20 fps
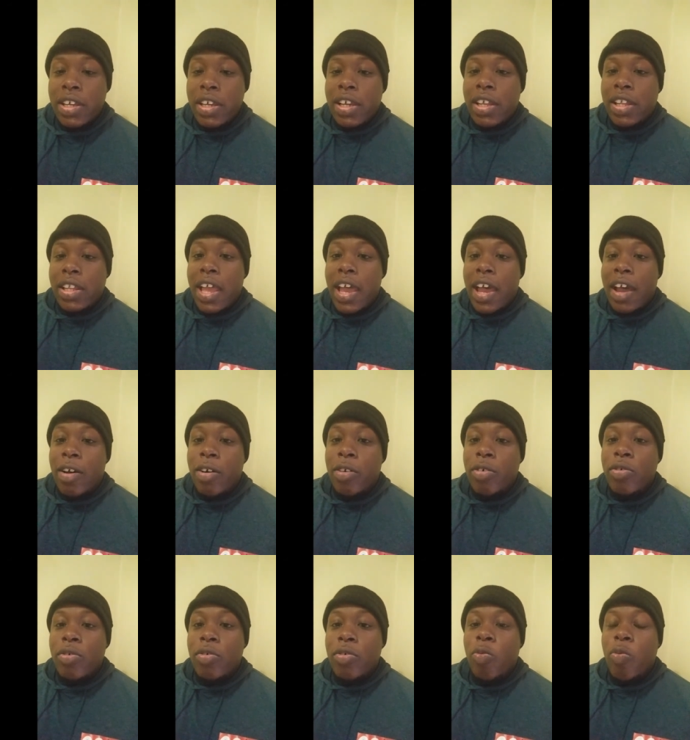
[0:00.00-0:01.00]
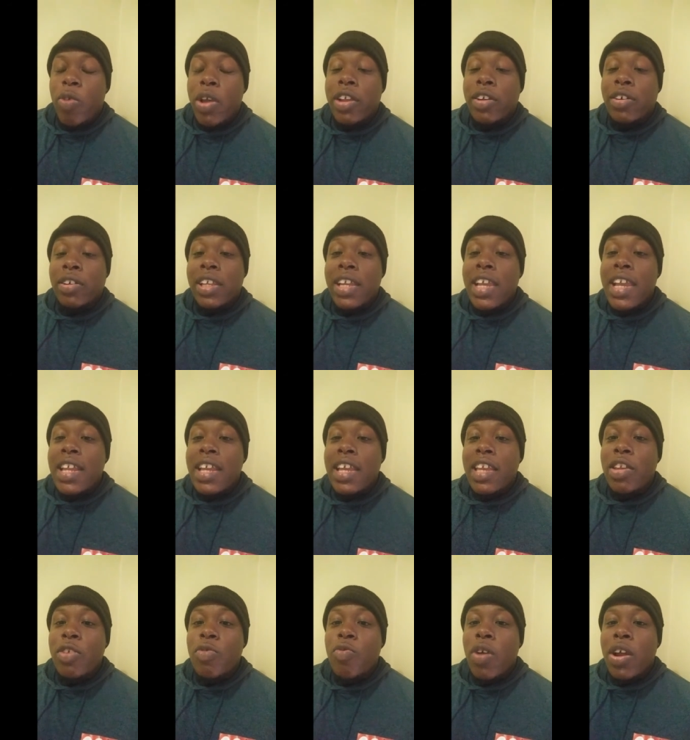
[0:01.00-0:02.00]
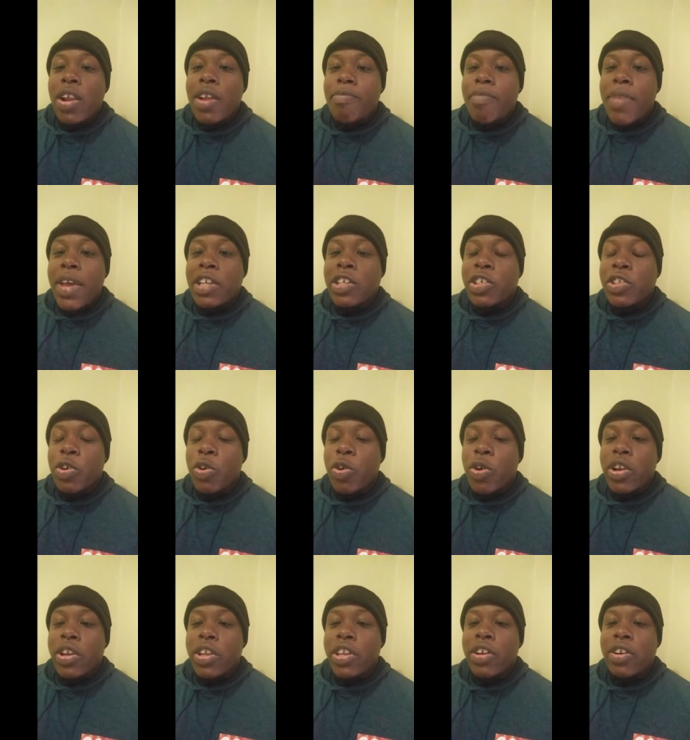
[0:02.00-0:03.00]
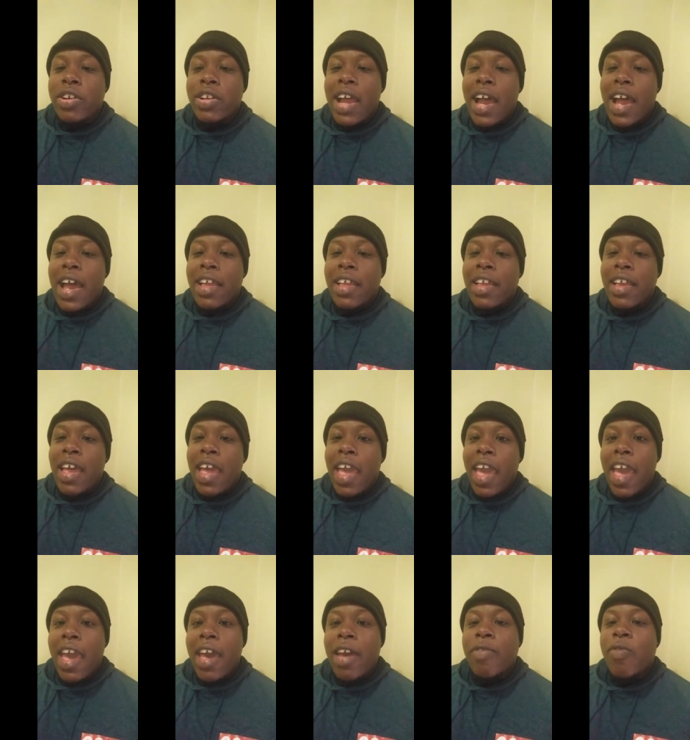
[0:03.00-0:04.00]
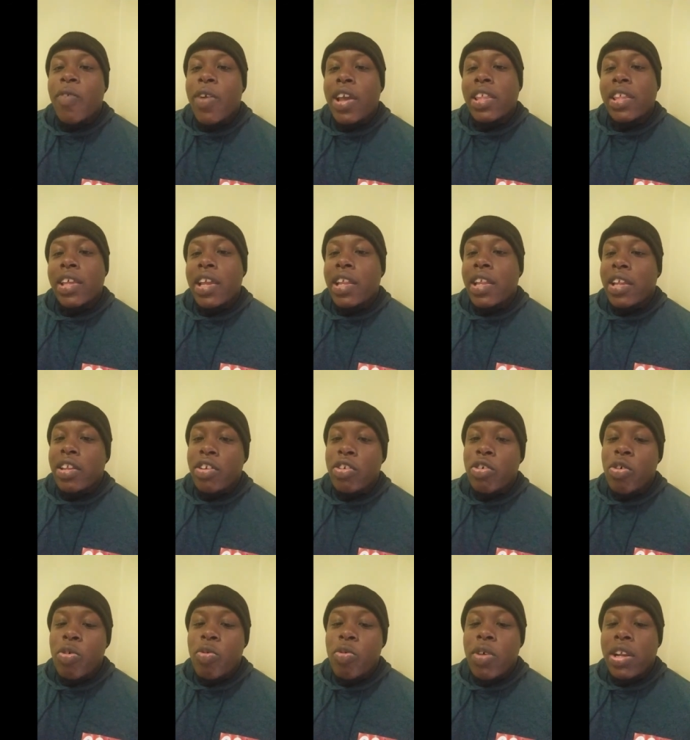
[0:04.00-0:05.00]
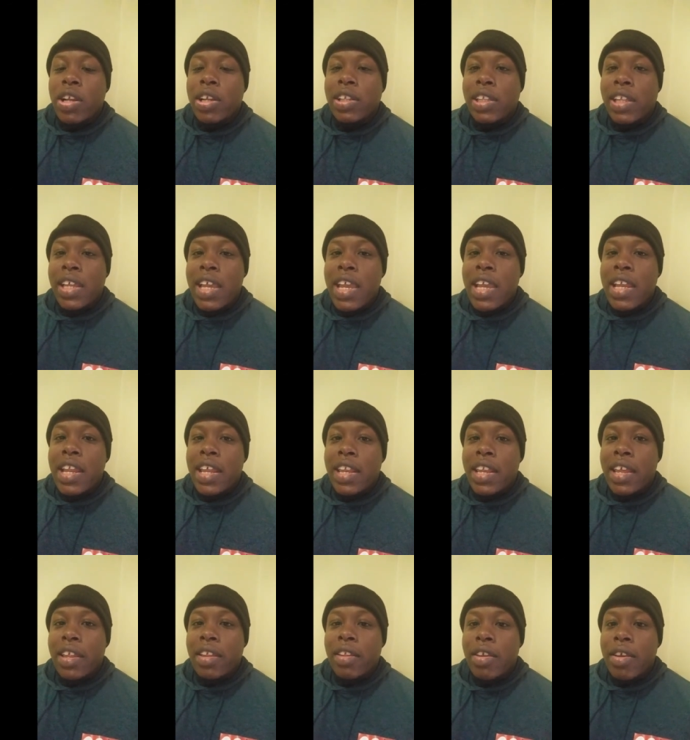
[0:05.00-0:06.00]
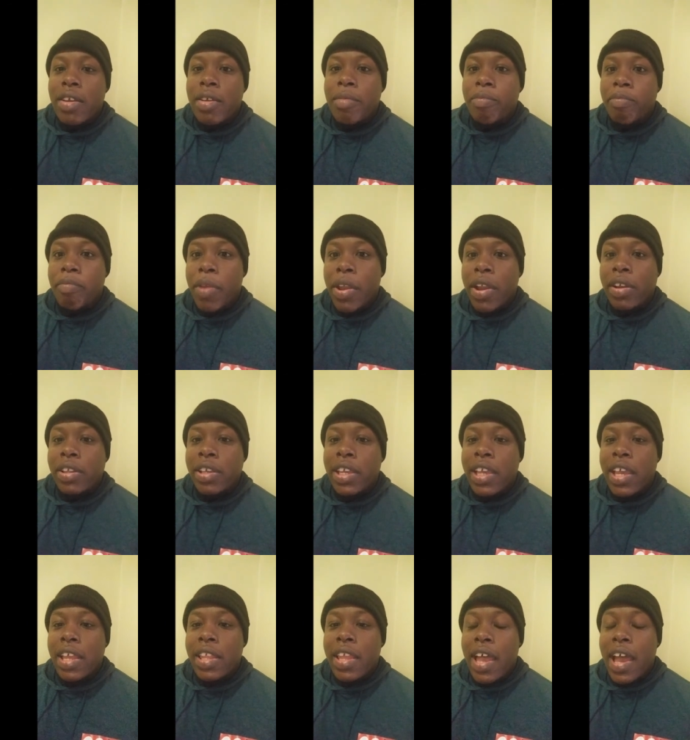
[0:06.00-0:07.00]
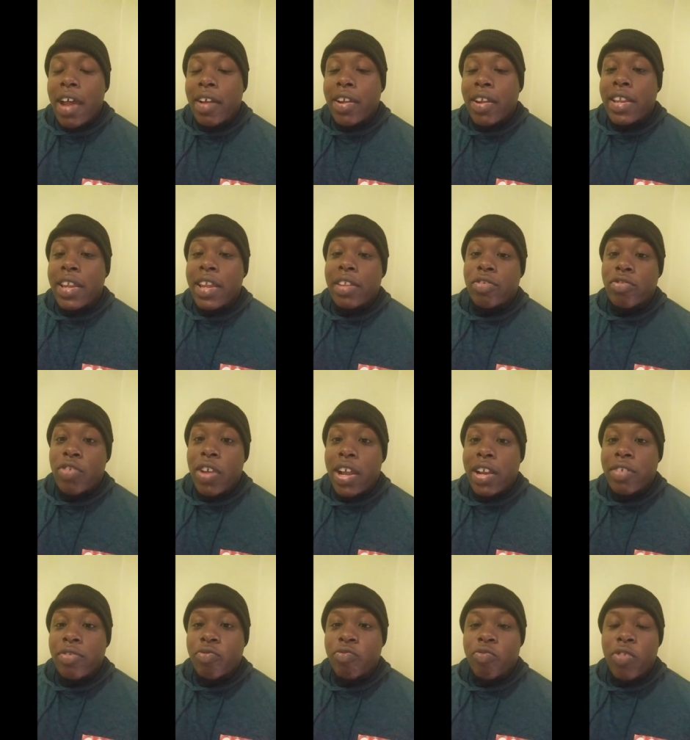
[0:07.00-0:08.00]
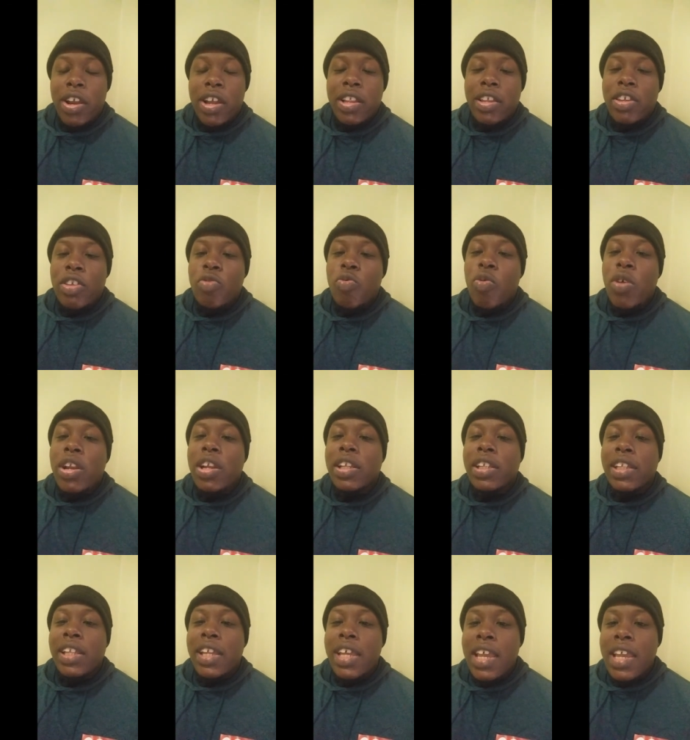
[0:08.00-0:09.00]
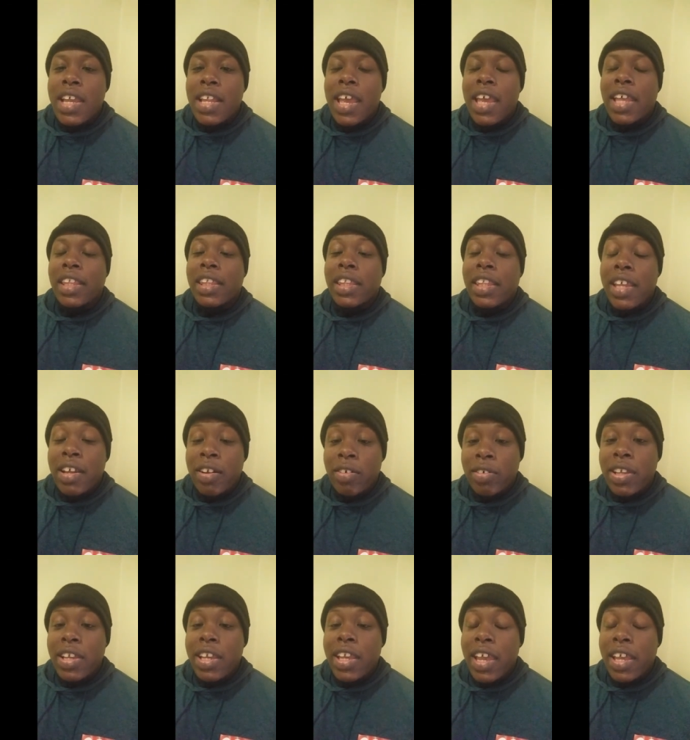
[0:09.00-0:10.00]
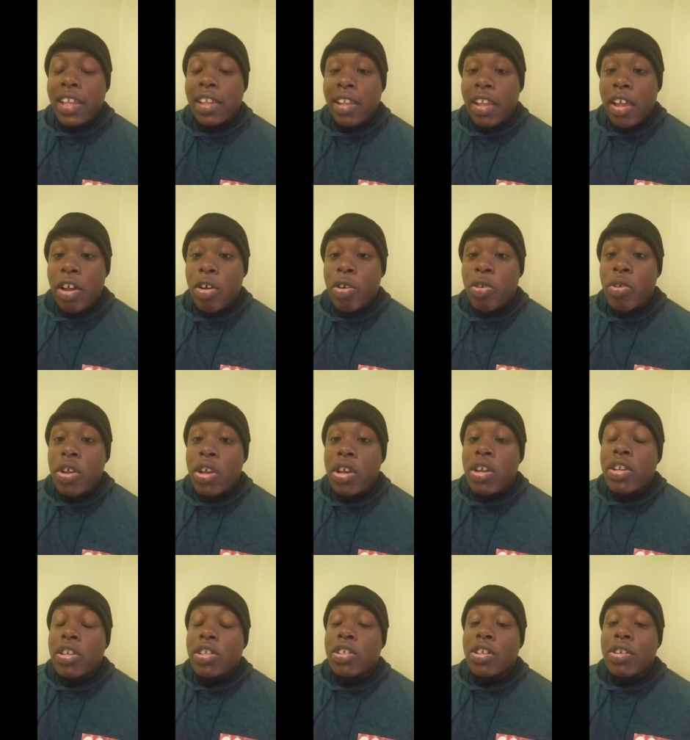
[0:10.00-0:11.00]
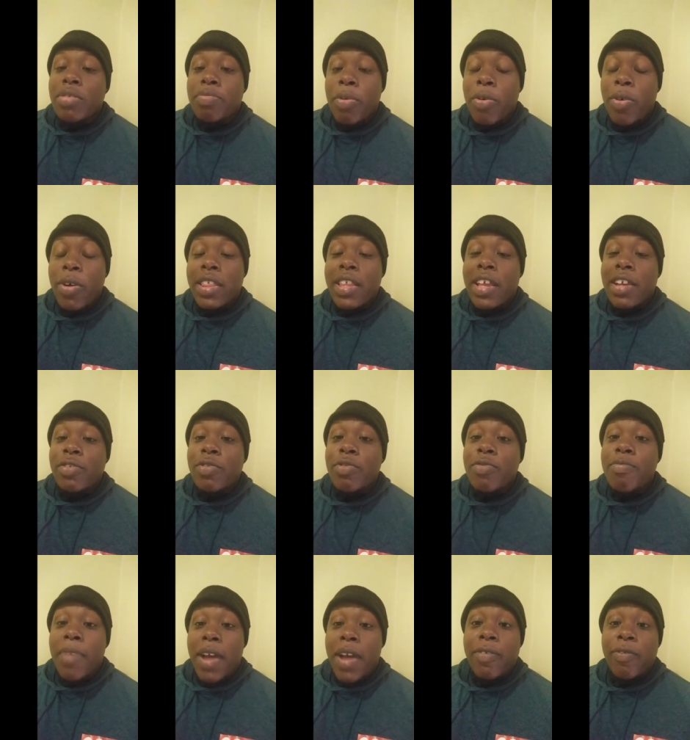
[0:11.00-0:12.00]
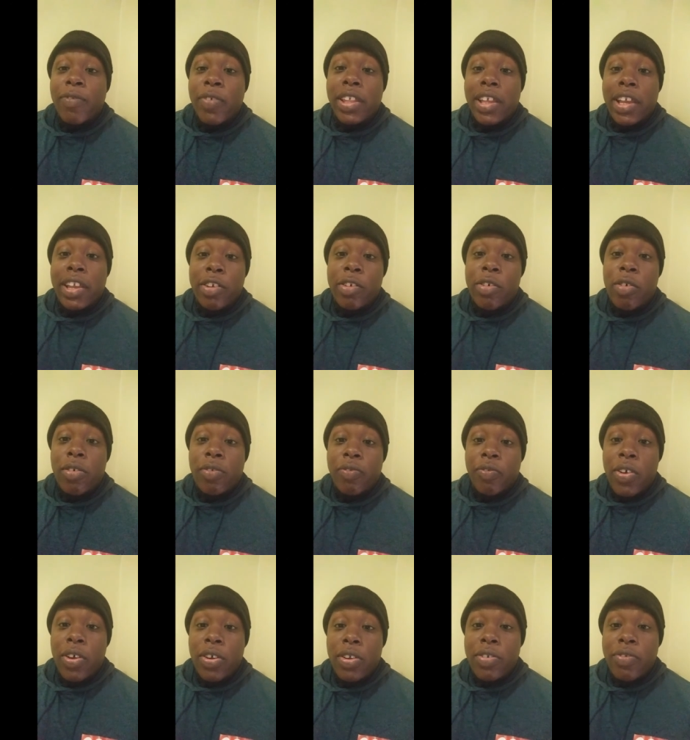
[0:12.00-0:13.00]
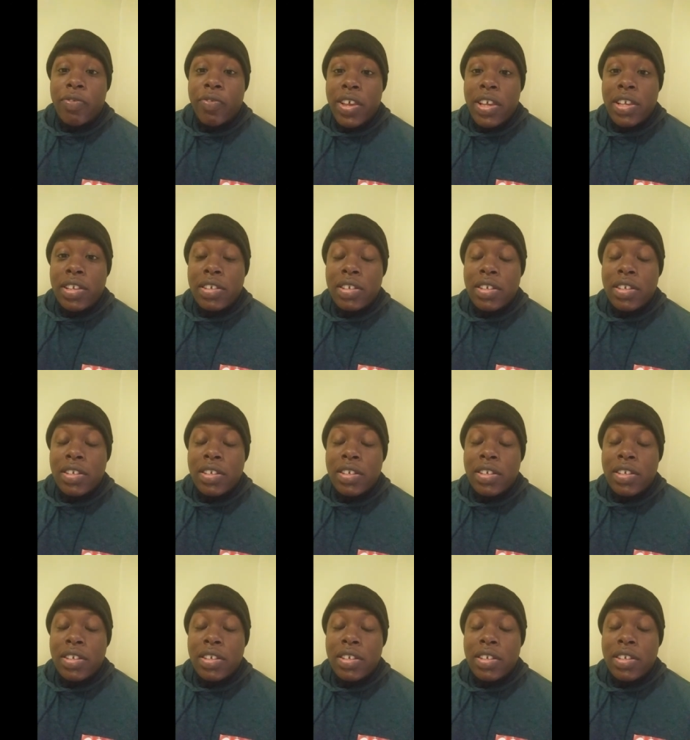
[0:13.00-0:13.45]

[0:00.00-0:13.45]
Now, when you're leaning, you want to make sure you're not halfway leaning. You don't want to lean and then barely get down and then try to run. You want to lean and literally get low to the point that you might feel like you're going to fall on your face.